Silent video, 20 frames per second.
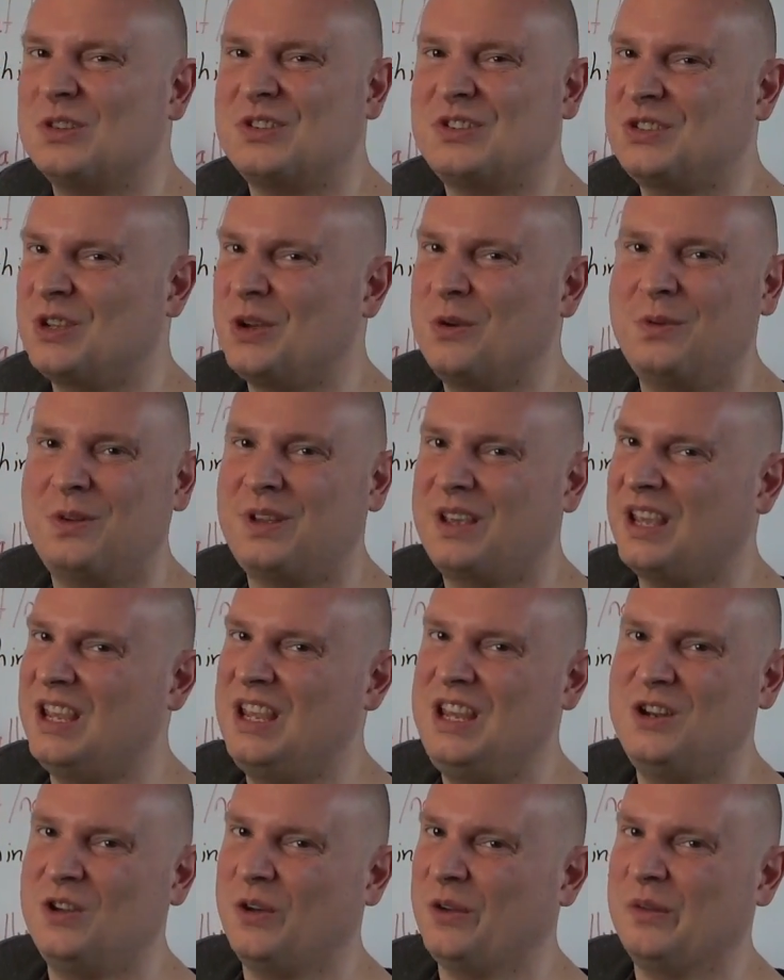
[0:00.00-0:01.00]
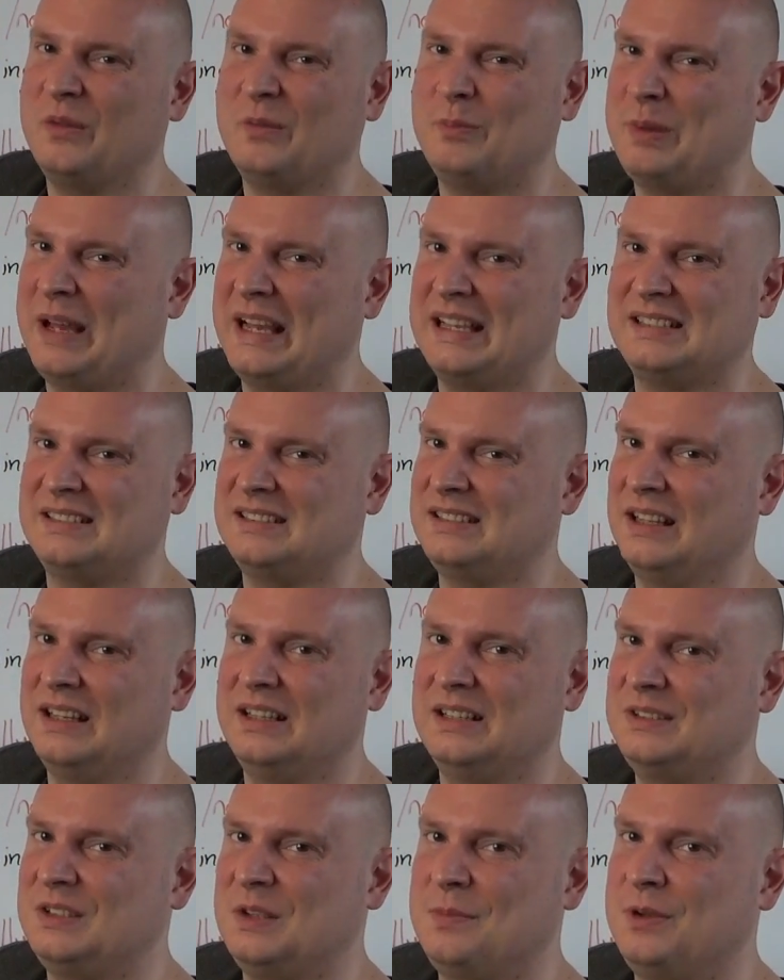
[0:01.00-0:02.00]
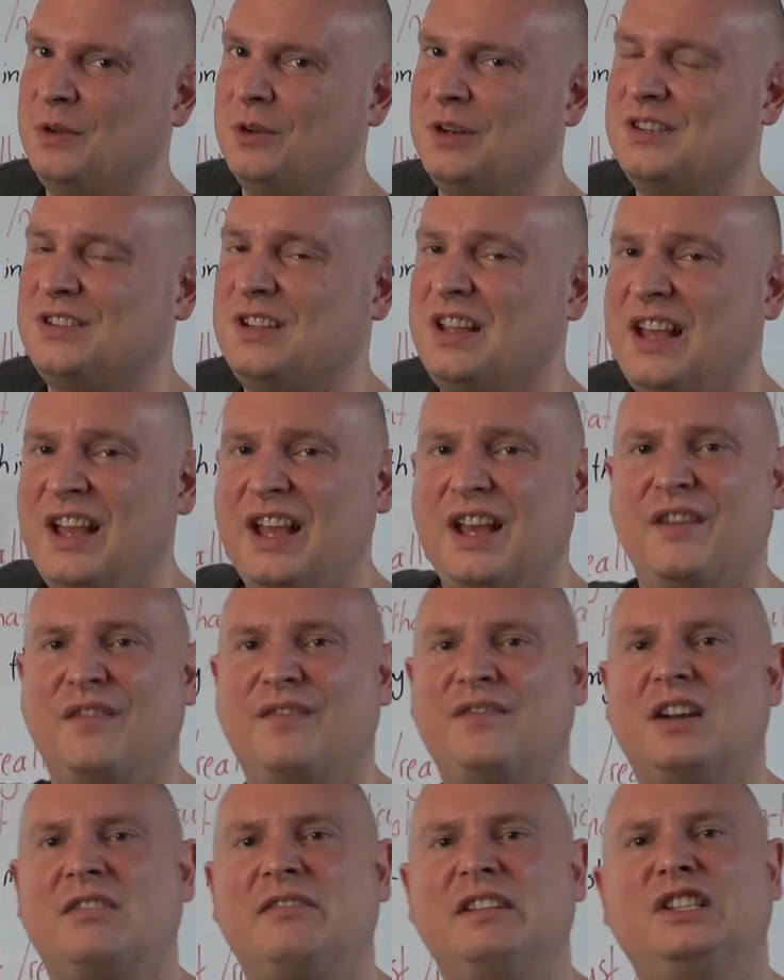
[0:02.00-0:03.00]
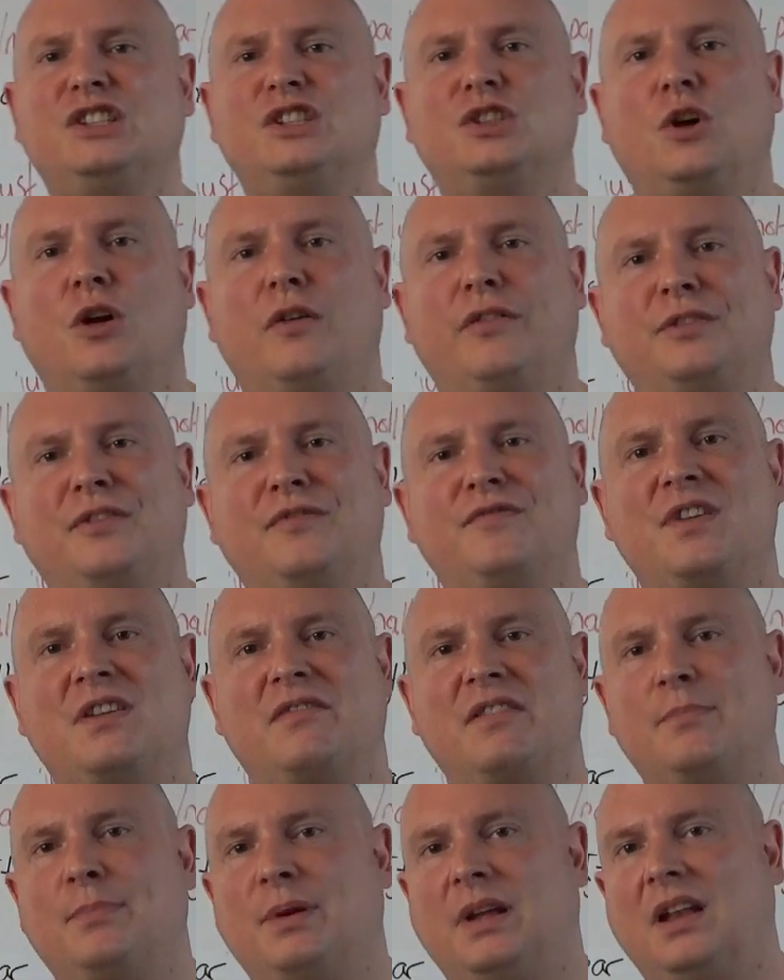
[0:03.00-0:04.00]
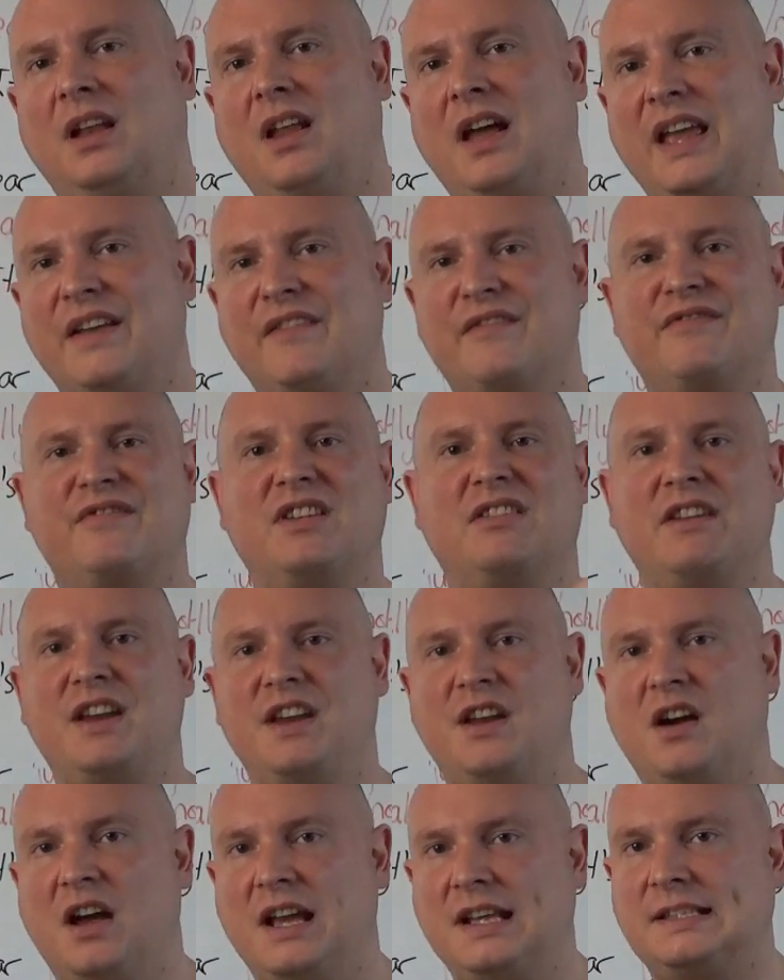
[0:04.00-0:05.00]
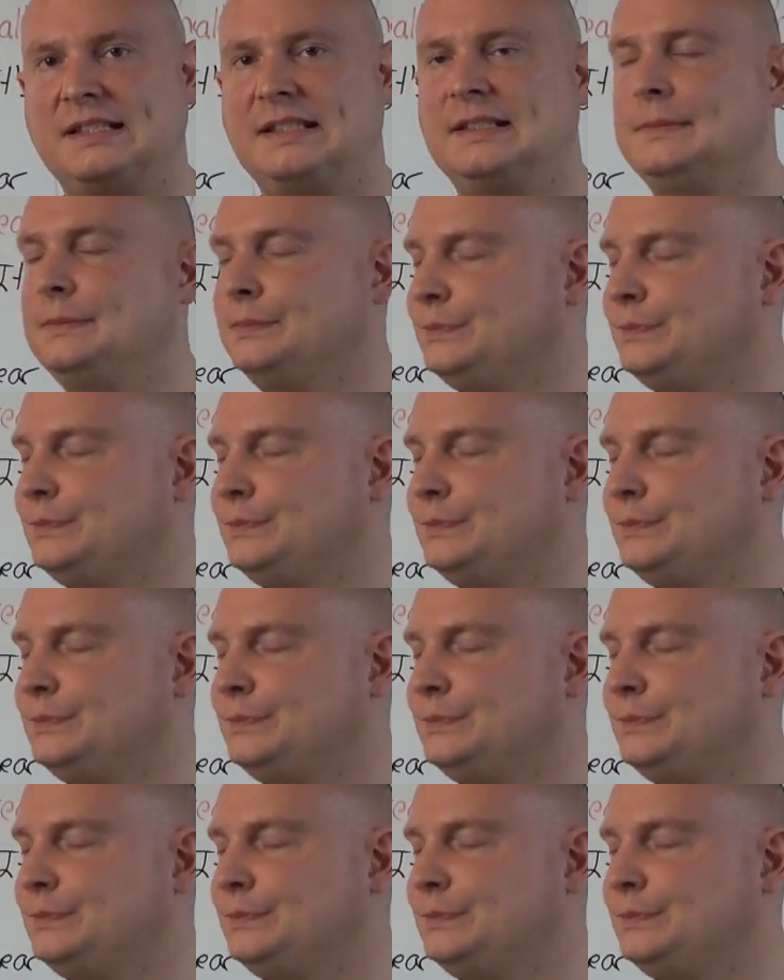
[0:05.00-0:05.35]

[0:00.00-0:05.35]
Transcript: so keen on pasta, to be honest. Very soft, very polite, very nice.